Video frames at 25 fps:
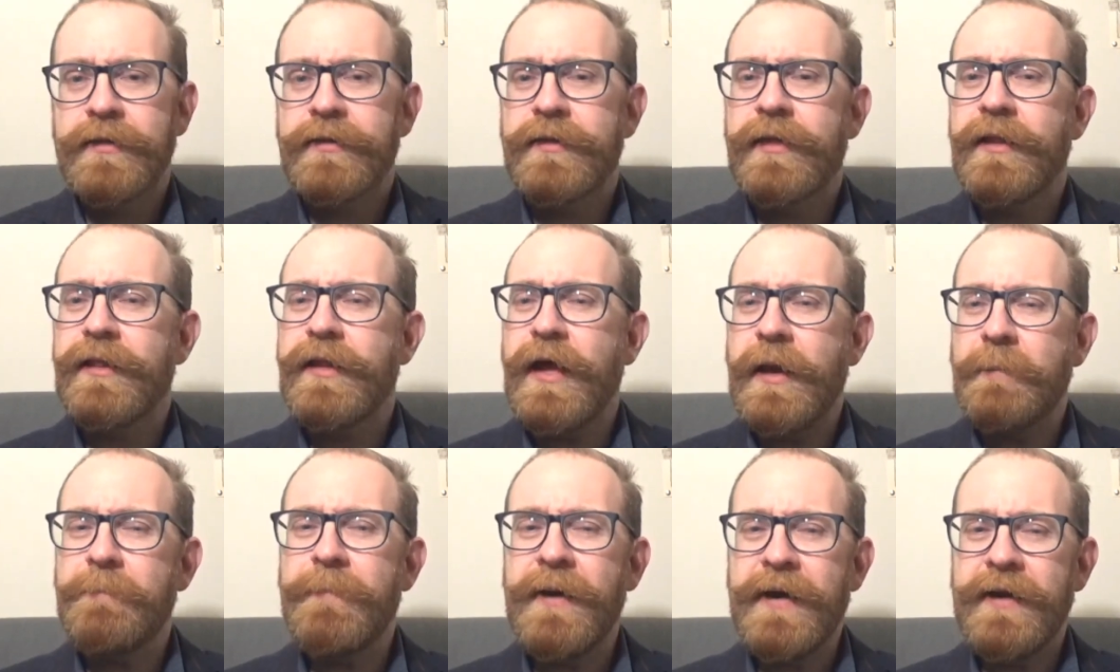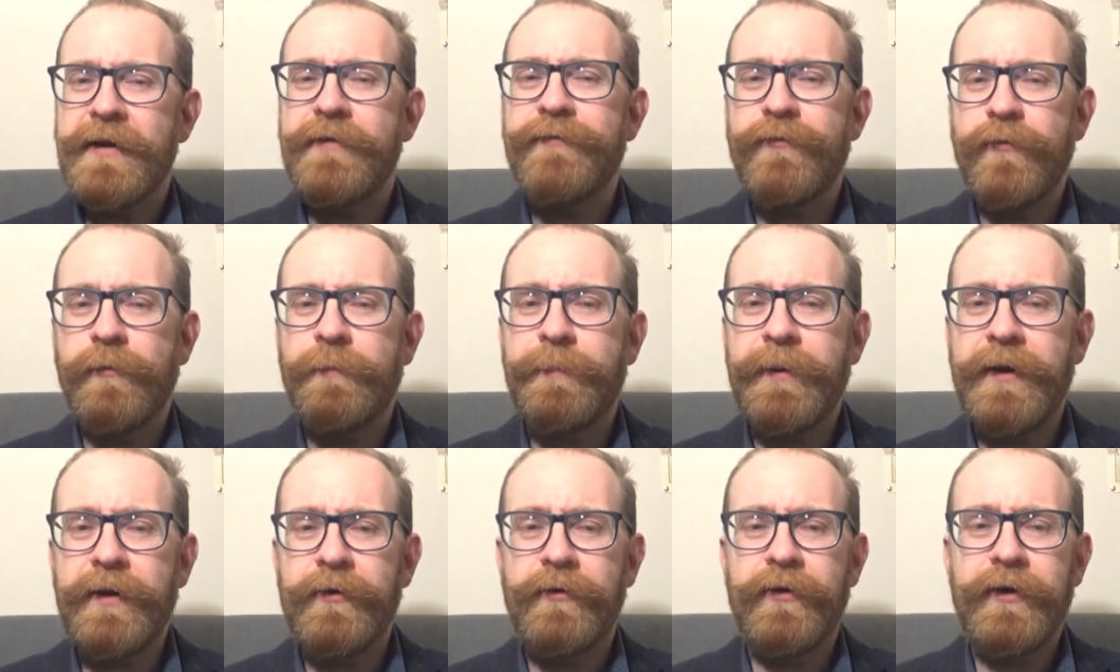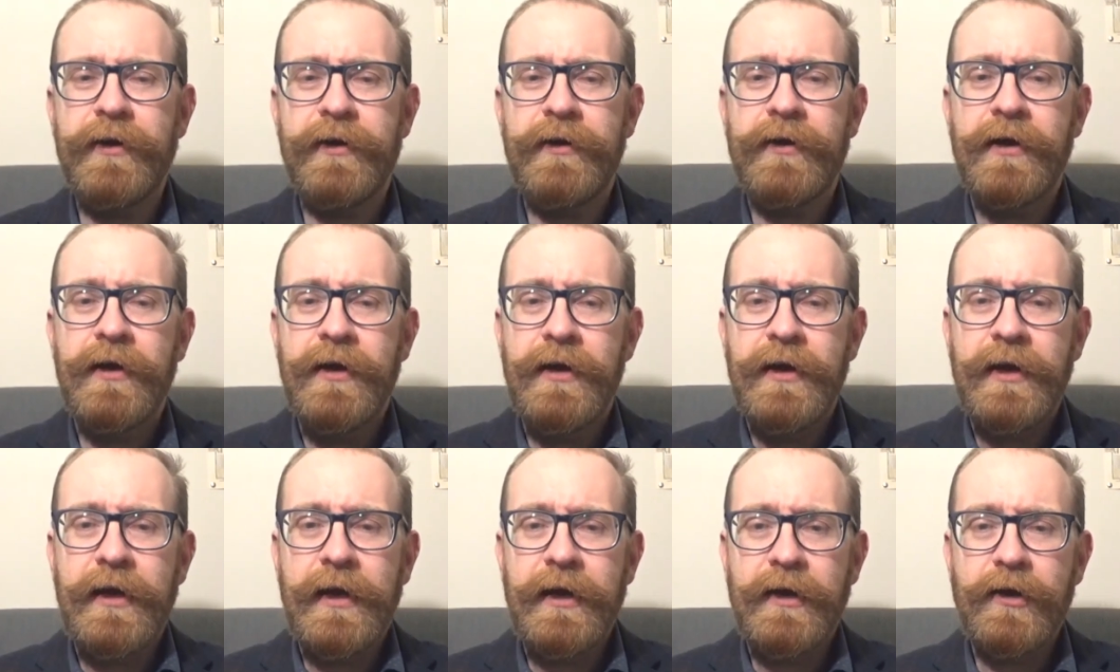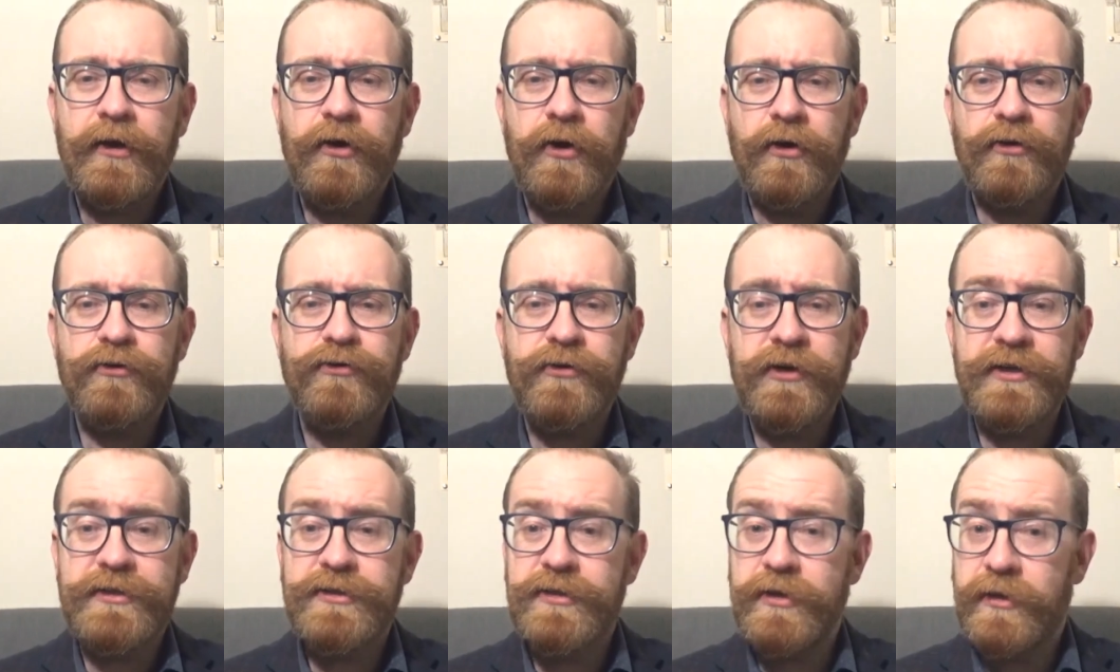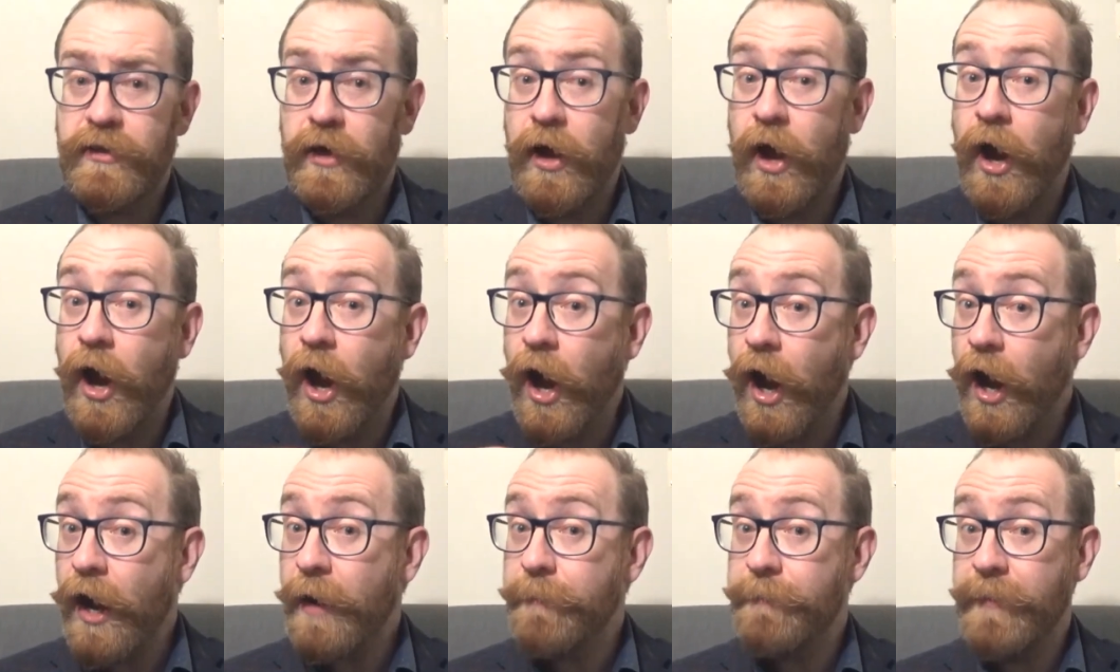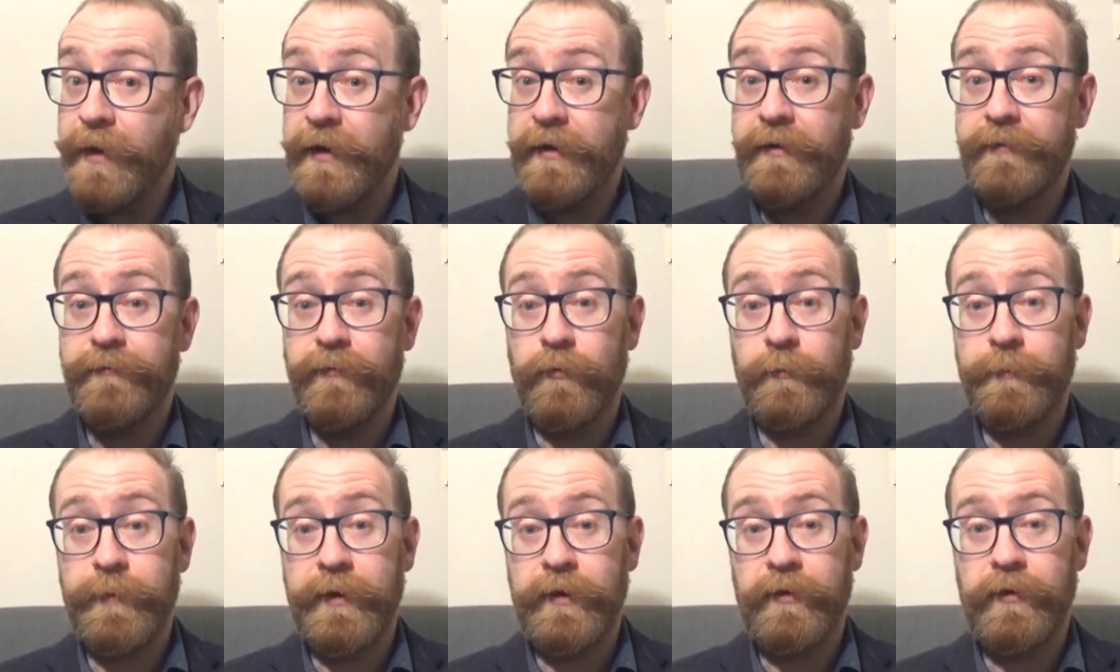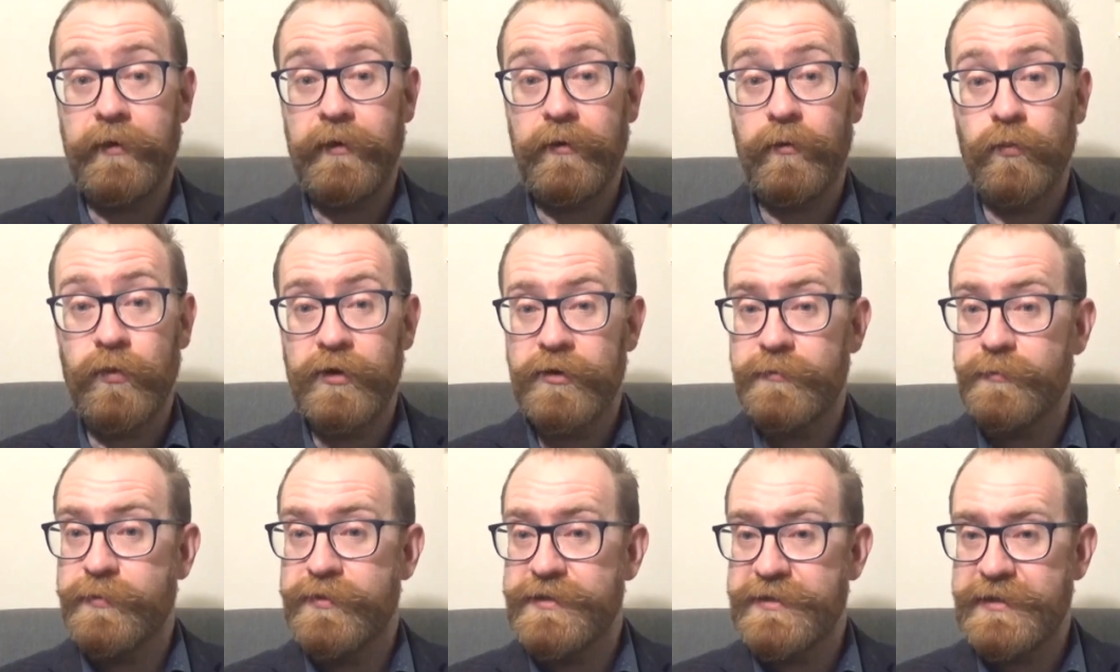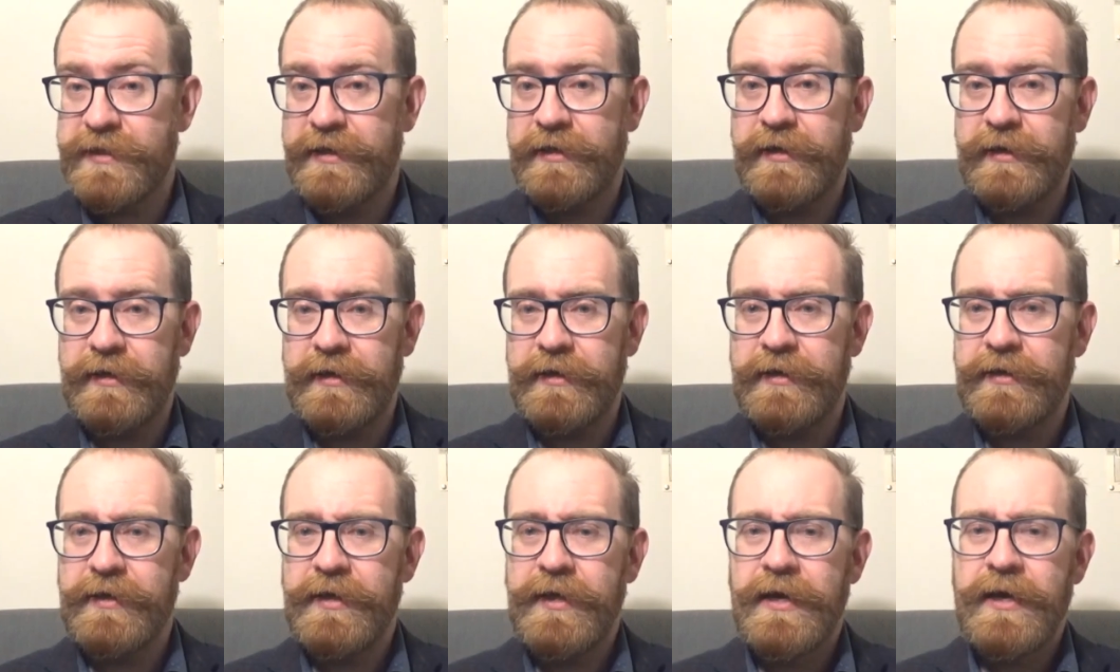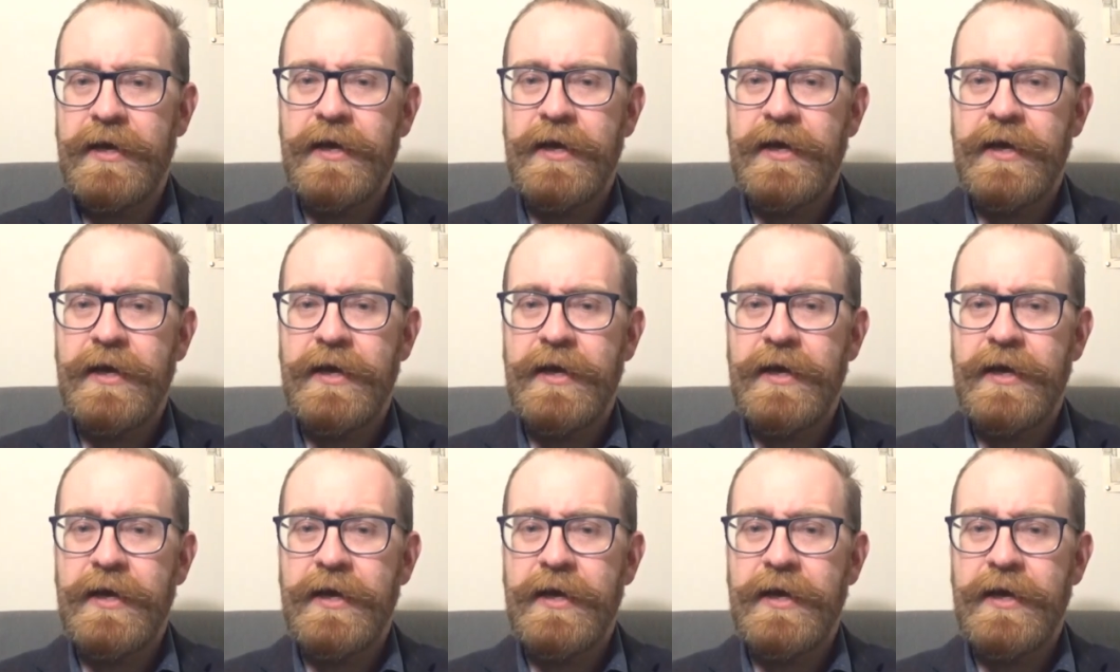The late medieval period, in contrast to the high medieval period which preceded it,